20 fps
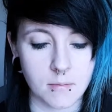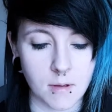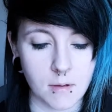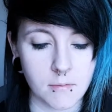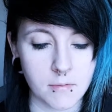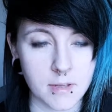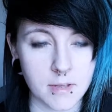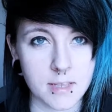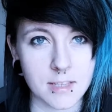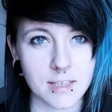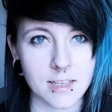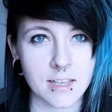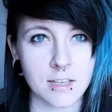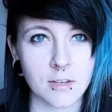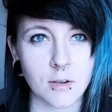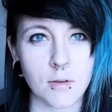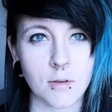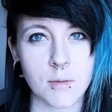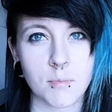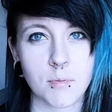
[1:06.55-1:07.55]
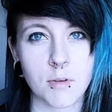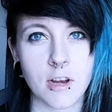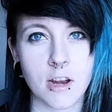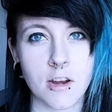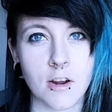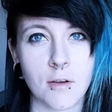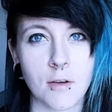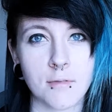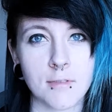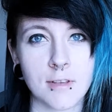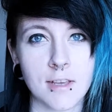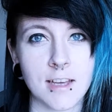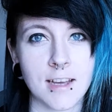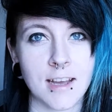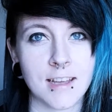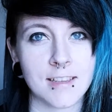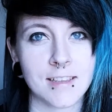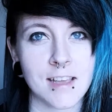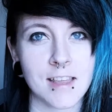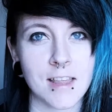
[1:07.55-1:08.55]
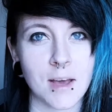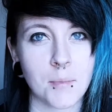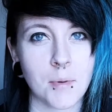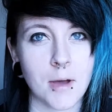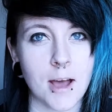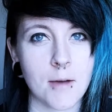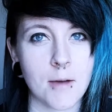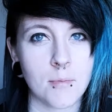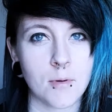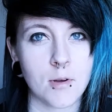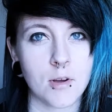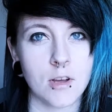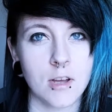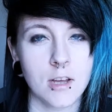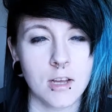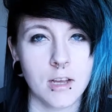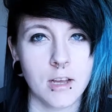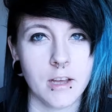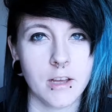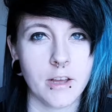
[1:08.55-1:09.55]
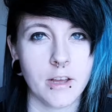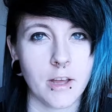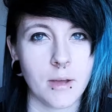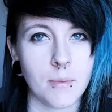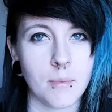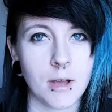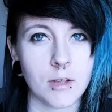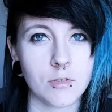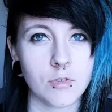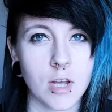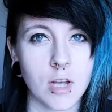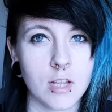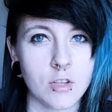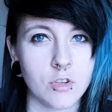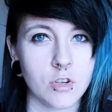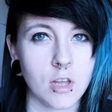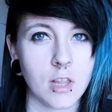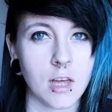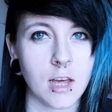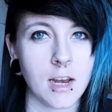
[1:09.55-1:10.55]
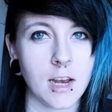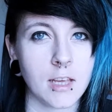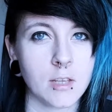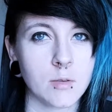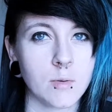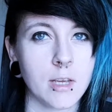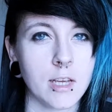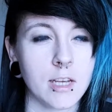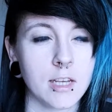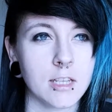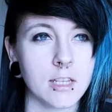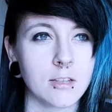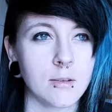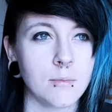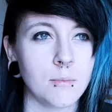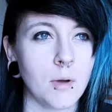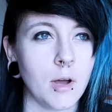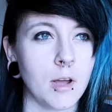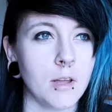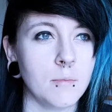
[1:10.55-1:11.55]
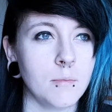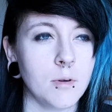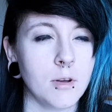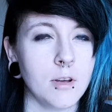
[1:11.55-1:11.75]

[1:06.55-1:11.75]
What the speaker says: Obviously it's already printed off so you can't see that part, but I'll try and show that next week at some point.